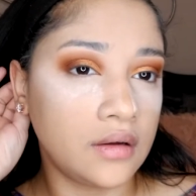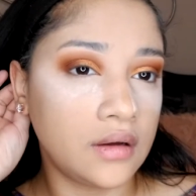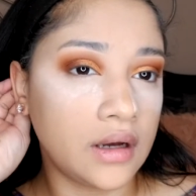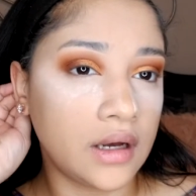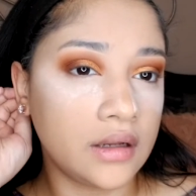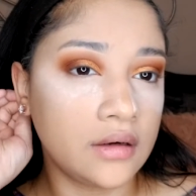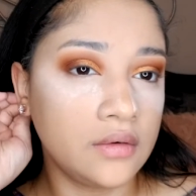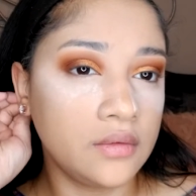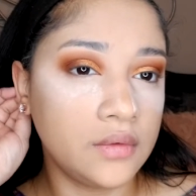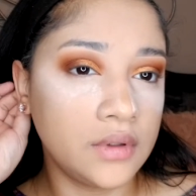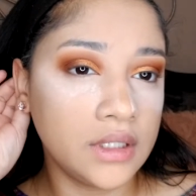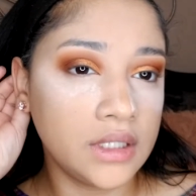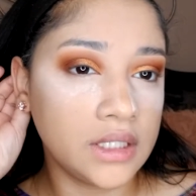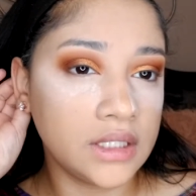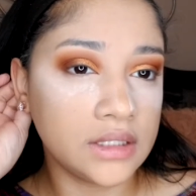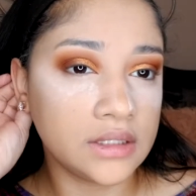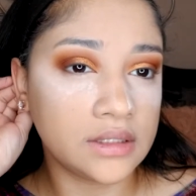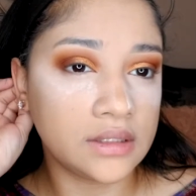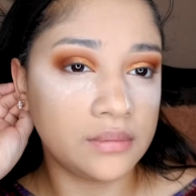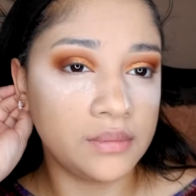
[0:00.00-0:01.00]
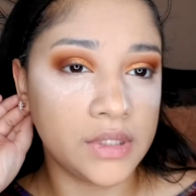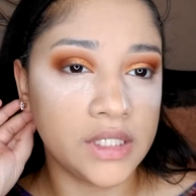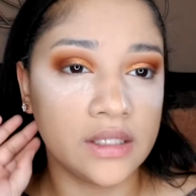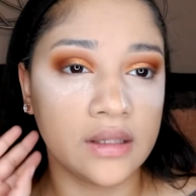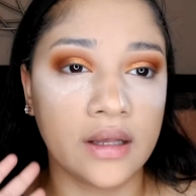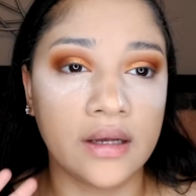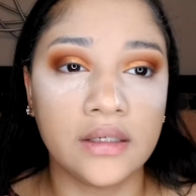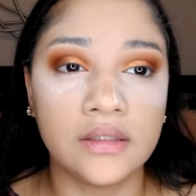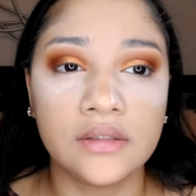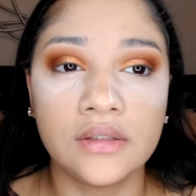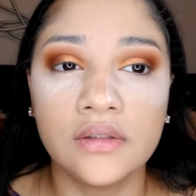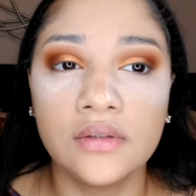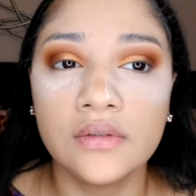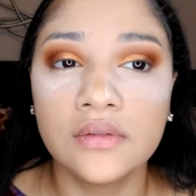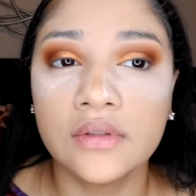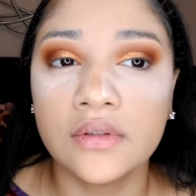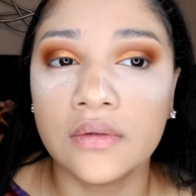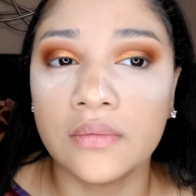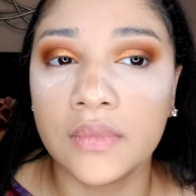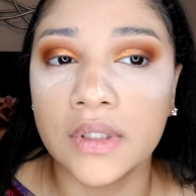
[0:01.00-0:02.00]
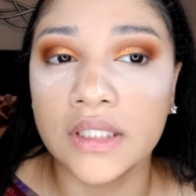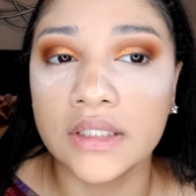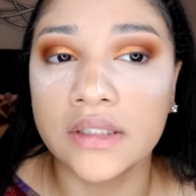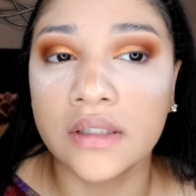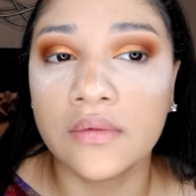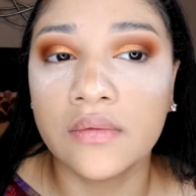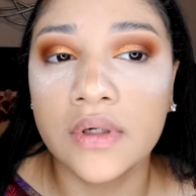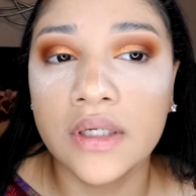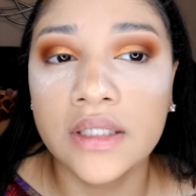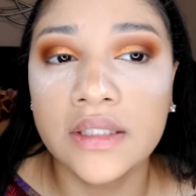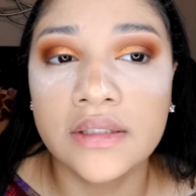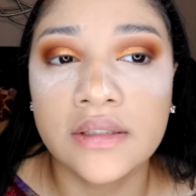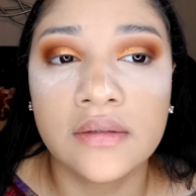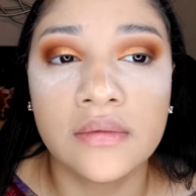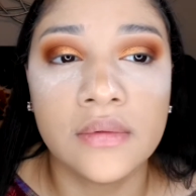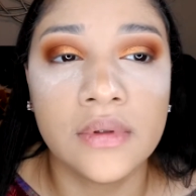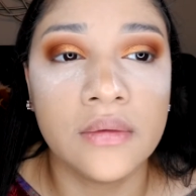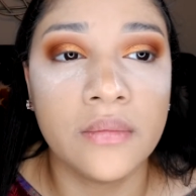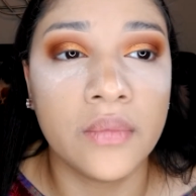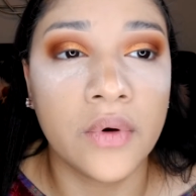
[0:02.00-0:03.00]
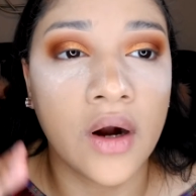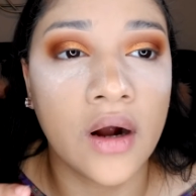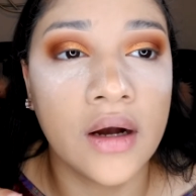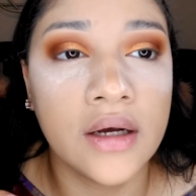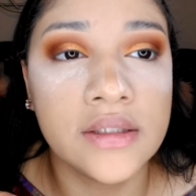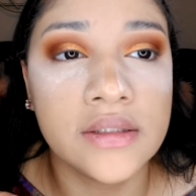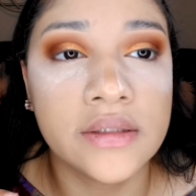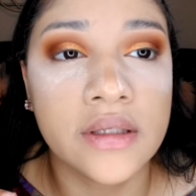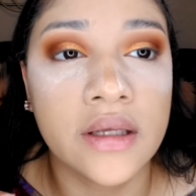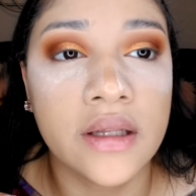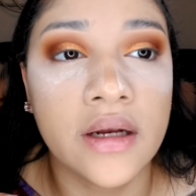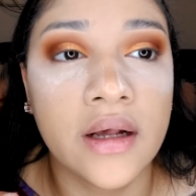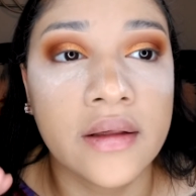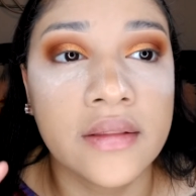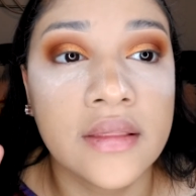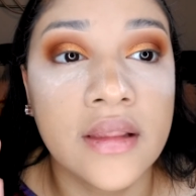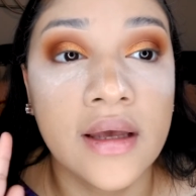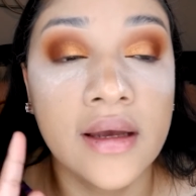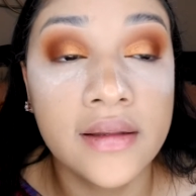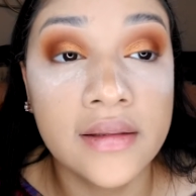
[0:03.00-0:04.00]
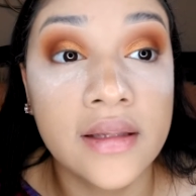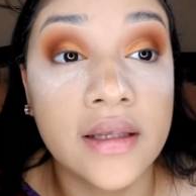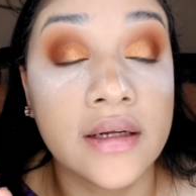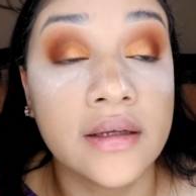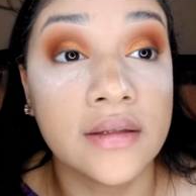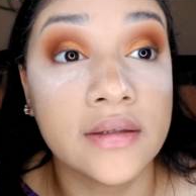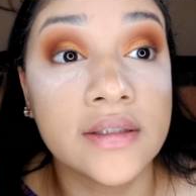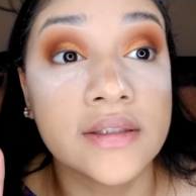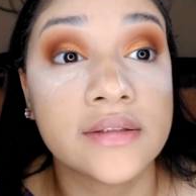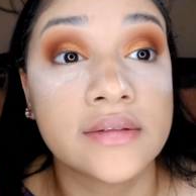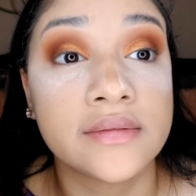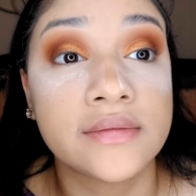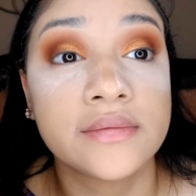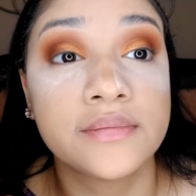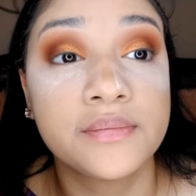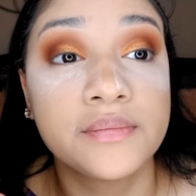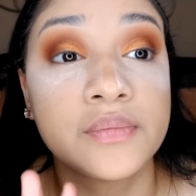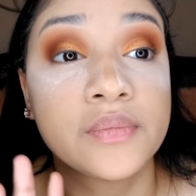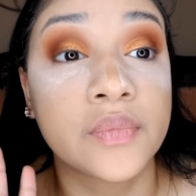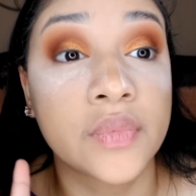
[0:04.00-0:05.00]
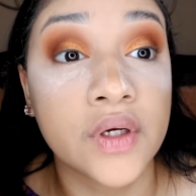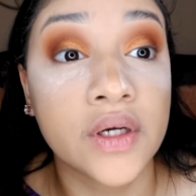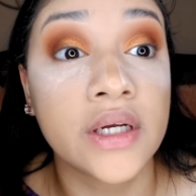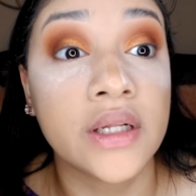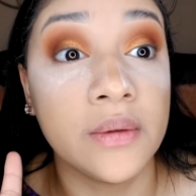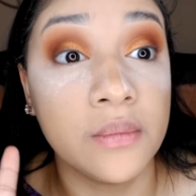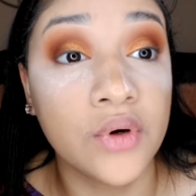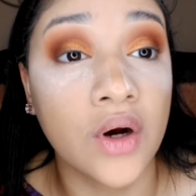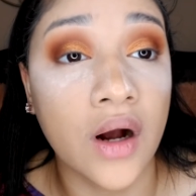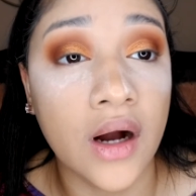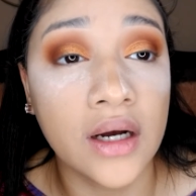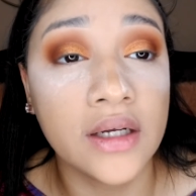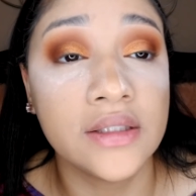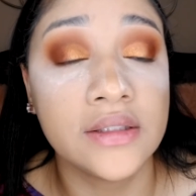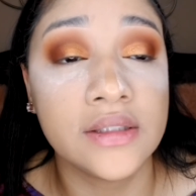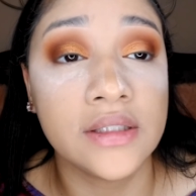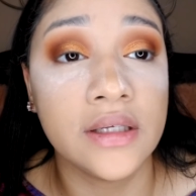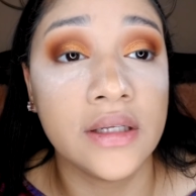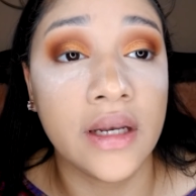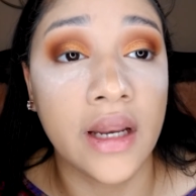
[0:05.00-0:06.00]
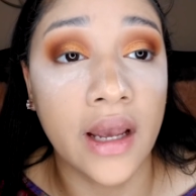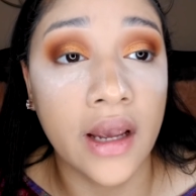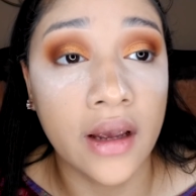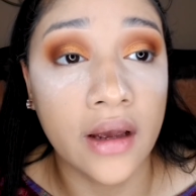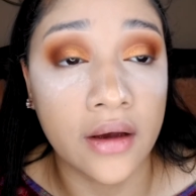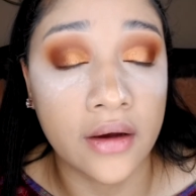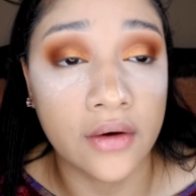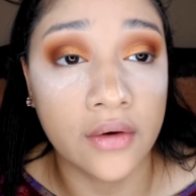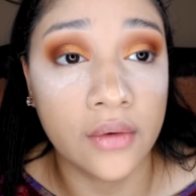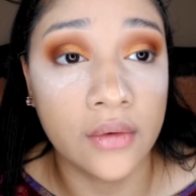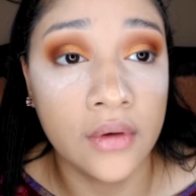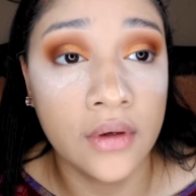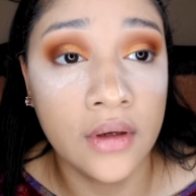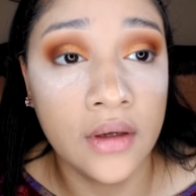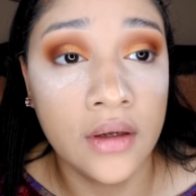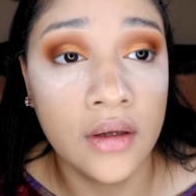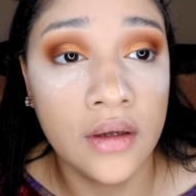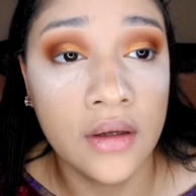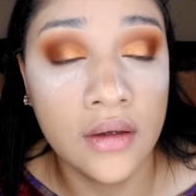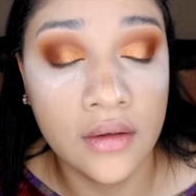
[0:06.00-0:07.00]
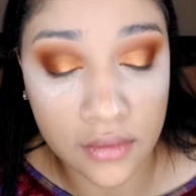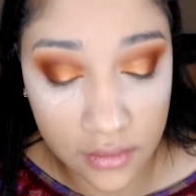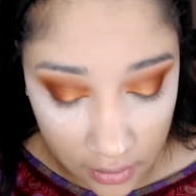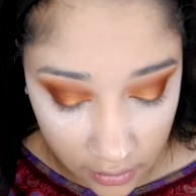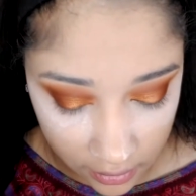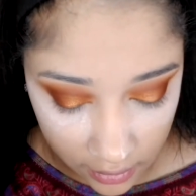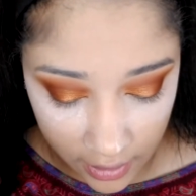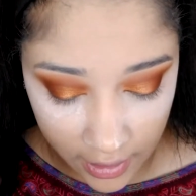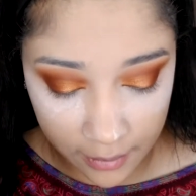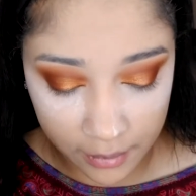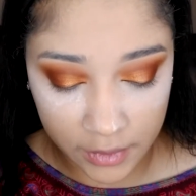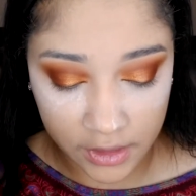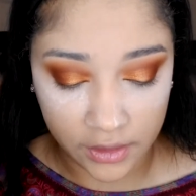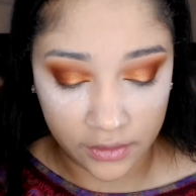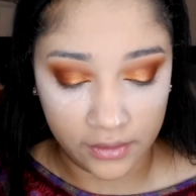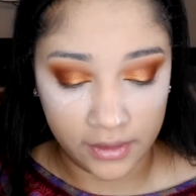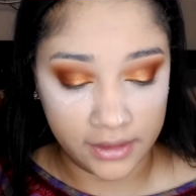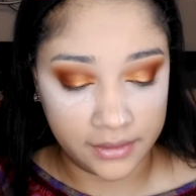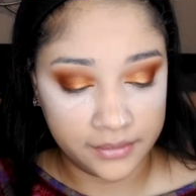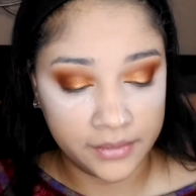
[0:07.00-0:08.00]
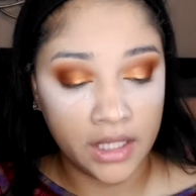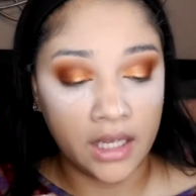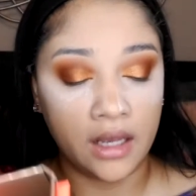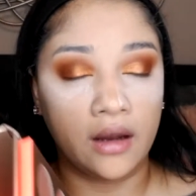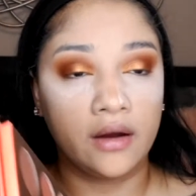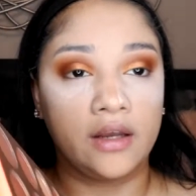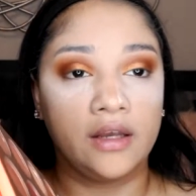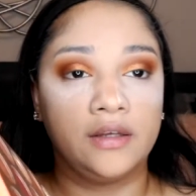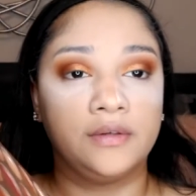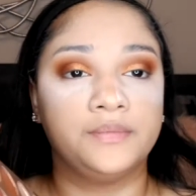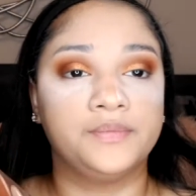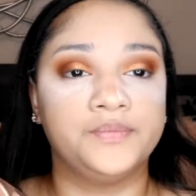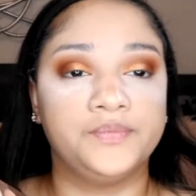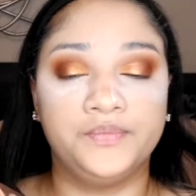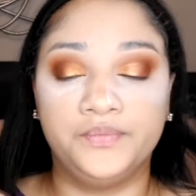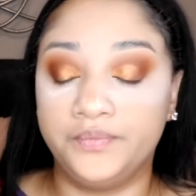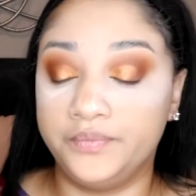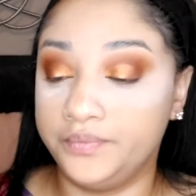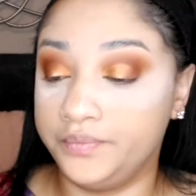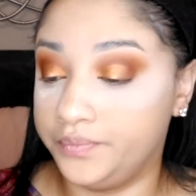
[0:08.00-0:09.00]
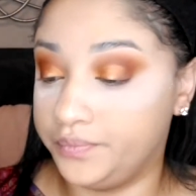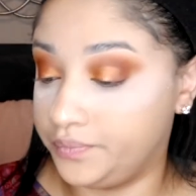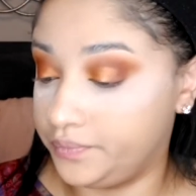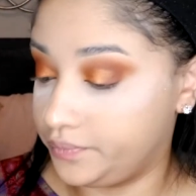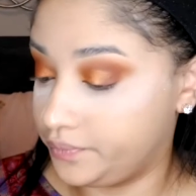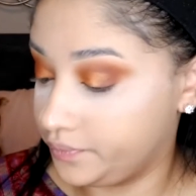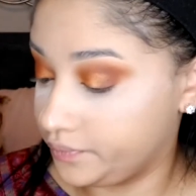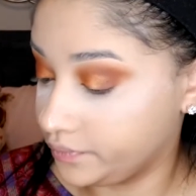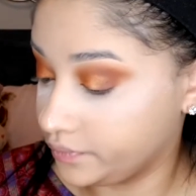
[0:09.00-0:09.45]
I don't want it to be like too much. I want it to be bronzy, and I think that it looks pretty bronzy now. No, I'm gonna do it. Okay.